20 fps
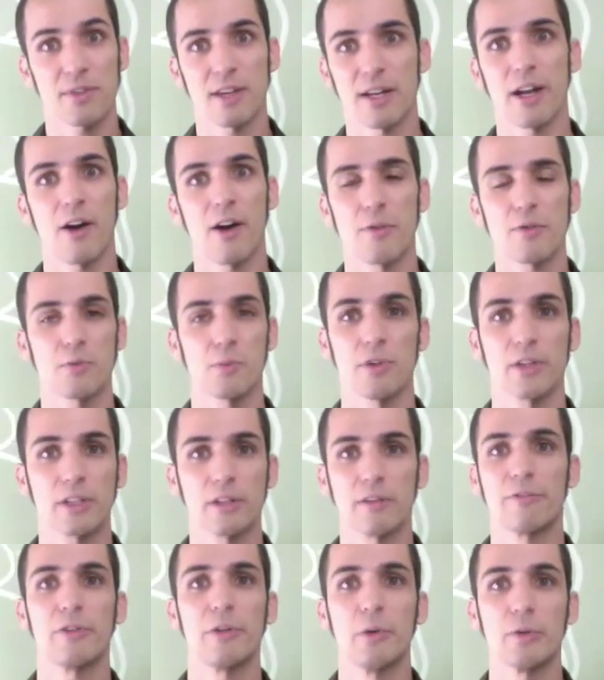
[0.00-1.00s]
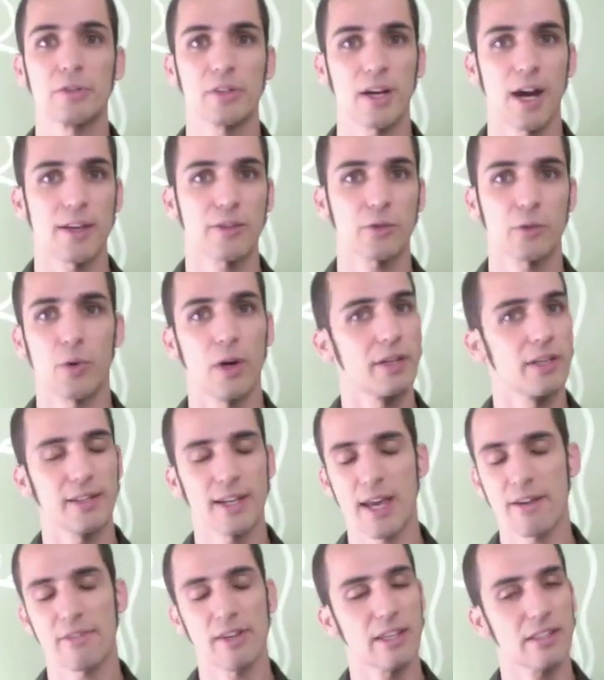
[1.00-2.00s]
I know I was really confused in high school. I
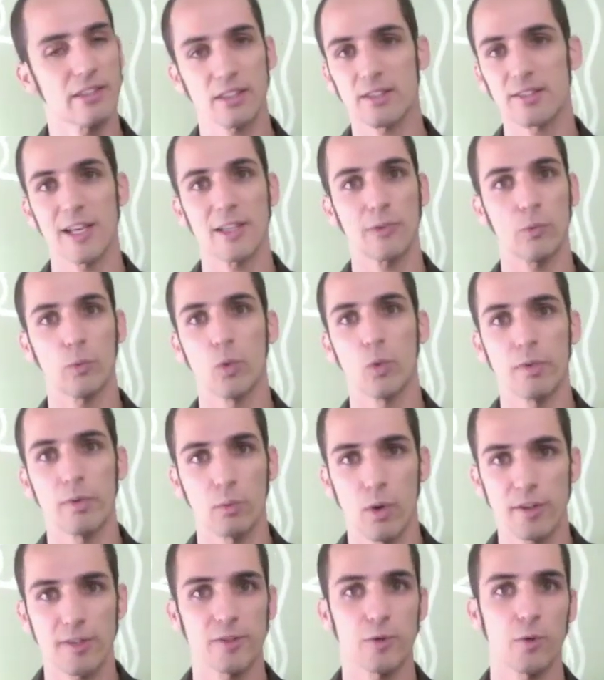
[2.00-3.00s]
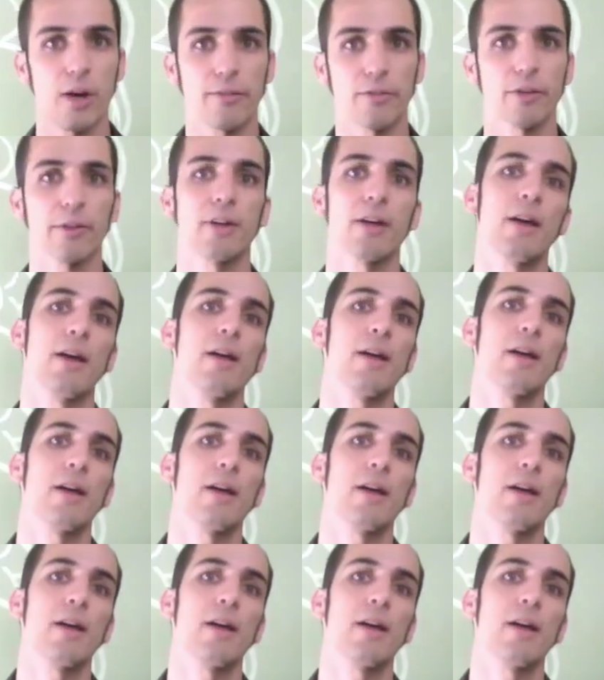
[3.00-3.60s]
didn't have any success with women whatsoever.